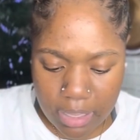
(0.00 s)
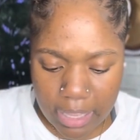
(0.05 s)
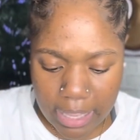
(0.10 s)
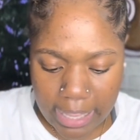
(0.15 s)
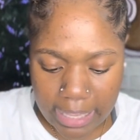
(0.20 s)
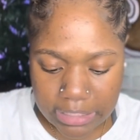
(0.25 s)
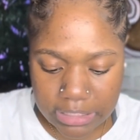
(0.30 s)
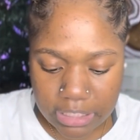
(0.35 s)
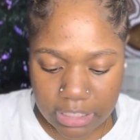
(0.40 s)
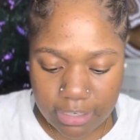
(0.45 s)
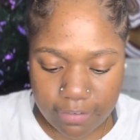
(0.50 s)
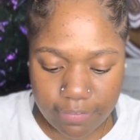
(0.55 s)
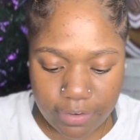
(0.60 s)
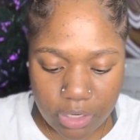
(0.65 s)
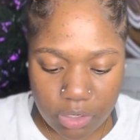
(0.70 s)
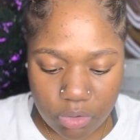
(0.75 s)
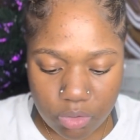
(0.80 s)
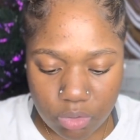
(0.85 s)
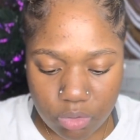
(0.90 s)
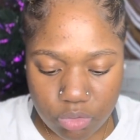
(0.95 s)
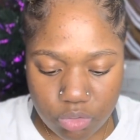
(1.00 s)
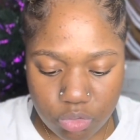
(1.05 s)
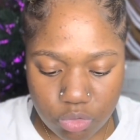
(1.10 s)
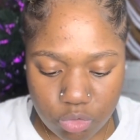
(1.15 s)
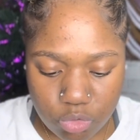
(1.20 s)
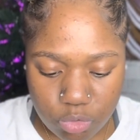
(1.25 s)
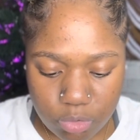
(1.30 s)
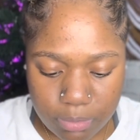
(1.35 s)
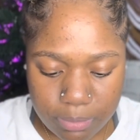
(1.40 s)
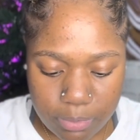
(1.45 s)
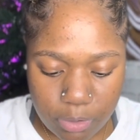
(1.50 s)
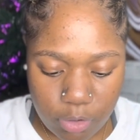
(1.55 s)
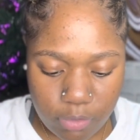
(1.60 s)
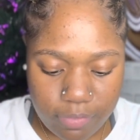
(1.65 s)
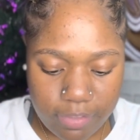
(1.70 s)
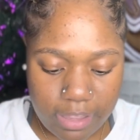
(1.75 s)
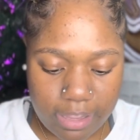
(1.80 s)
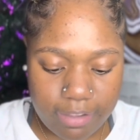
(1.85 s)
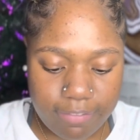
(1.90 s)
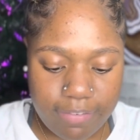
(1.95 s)
I seen a video on YouTube.
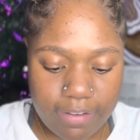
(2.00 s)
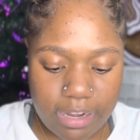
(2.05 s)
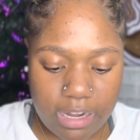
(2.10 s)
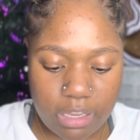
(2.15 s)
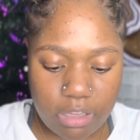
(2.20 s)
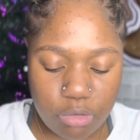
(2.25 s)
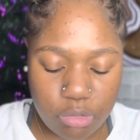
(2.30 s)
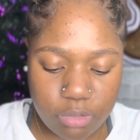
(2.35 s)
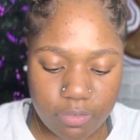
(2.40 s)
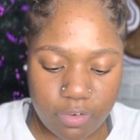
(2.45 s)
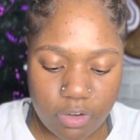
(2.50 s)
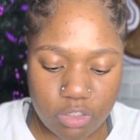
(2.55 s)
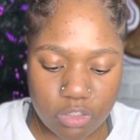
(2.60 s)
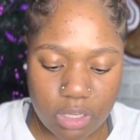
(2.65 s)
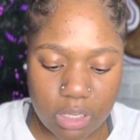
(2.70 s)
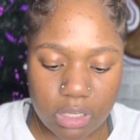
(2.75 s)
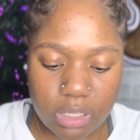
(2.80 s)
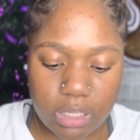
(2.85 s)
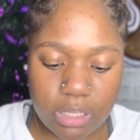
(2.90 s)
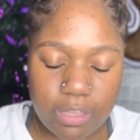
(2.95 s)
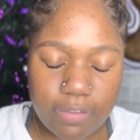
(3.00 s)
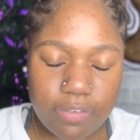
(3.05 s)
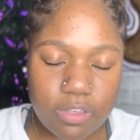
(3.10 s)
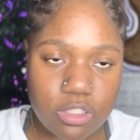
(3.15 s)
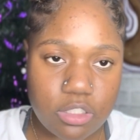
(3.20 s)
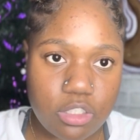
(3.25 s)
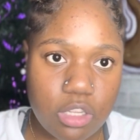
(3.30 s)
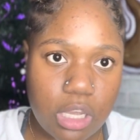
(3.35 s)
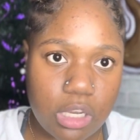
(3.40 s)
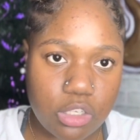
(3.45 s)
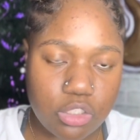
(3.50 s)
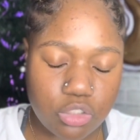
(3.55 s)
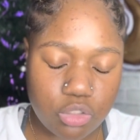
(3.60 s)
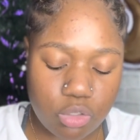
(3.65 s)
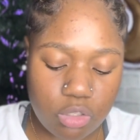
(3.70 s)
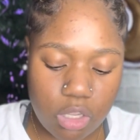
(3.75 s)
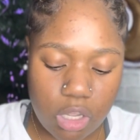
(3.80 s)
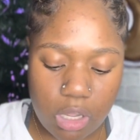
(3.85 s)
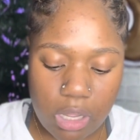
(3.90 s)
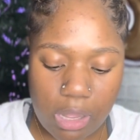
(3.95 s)
Hopefully I can find that YouTube video so I can give it, so I can show
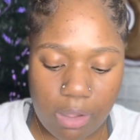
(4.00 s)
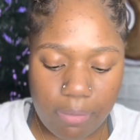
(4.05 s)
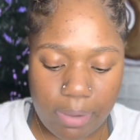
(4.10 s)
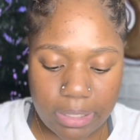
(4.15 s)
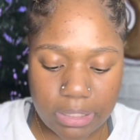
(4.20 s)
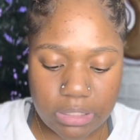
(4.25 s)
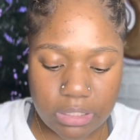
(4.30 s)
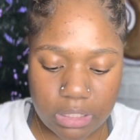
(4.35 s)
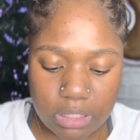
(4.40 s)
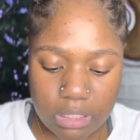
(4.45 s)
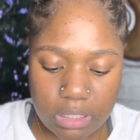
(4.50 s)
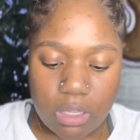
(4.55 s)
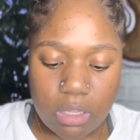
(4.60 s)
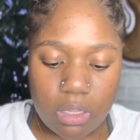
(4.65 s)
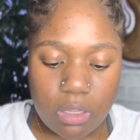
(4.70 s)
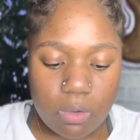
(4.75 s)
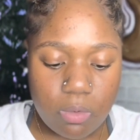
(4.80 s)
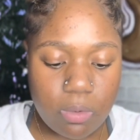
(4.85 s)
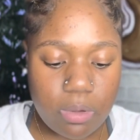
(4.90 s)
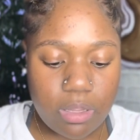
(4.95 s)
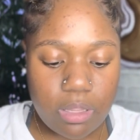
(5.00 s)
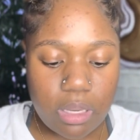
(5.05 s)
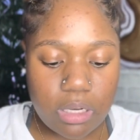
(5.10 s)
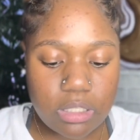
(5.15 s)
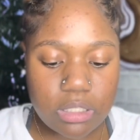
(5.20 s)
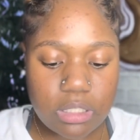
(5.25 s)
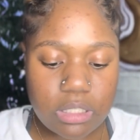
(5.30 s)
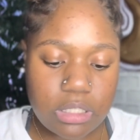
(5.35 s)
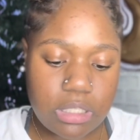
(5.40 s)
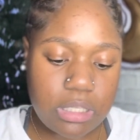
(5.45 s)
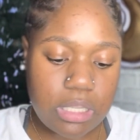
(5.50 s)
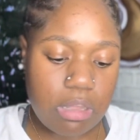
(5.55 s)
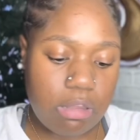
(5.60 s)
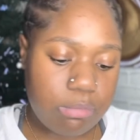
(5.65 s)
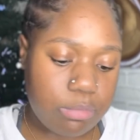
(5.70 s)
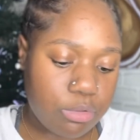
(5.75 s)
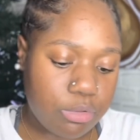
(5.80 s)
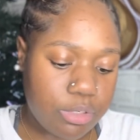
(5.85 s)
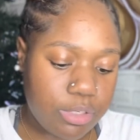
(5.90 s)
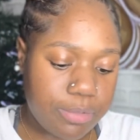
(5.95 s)
y'all how I did it. Well, y'all just can see how
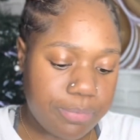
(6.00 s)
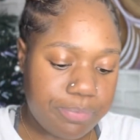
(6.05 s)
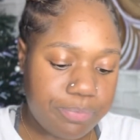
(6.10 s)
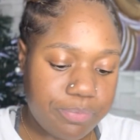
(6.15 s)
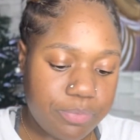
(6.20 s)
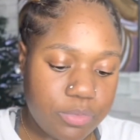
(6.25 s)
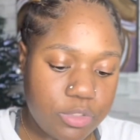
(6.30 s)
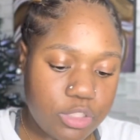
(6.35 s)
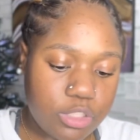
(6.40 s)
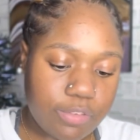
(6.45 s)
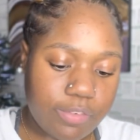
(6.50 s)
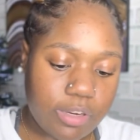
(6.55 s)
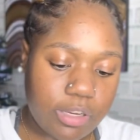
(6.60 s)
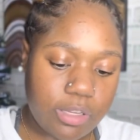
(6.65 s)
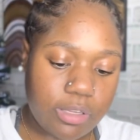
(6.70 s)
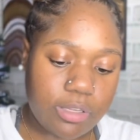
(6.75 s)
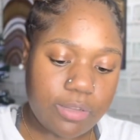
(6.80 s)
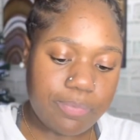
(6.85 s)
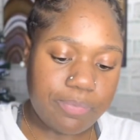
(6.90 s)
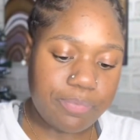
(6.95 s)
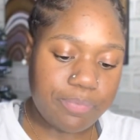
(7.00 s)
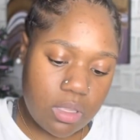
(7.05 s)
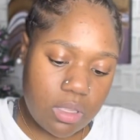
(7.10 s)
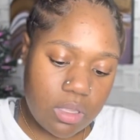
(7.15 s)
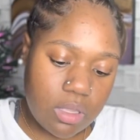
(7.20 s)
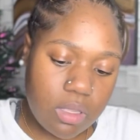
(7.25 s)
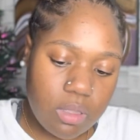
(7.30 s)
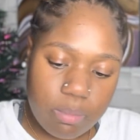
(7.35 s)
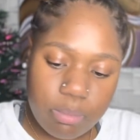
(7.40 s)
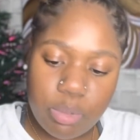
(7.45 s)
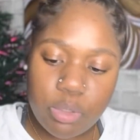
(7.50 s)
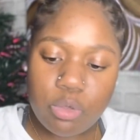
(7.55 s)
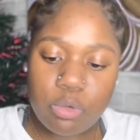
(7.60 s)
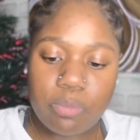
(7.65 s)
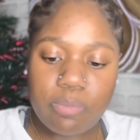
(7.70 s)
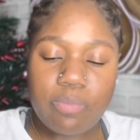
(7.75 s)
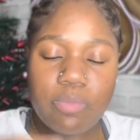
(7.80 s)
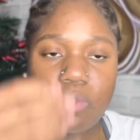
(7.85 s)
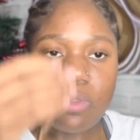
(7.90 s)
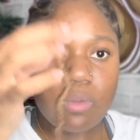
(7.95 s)
I'm doing it. So, right.
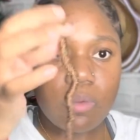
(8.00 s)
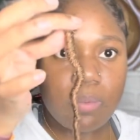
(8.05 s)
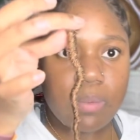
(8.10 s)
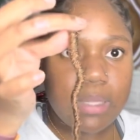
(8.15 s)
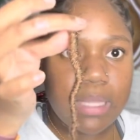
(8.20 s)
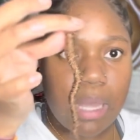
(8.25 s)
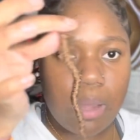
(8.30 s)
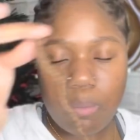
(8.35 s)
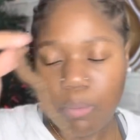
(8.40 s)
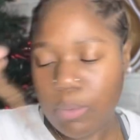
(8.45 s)
Boom. You got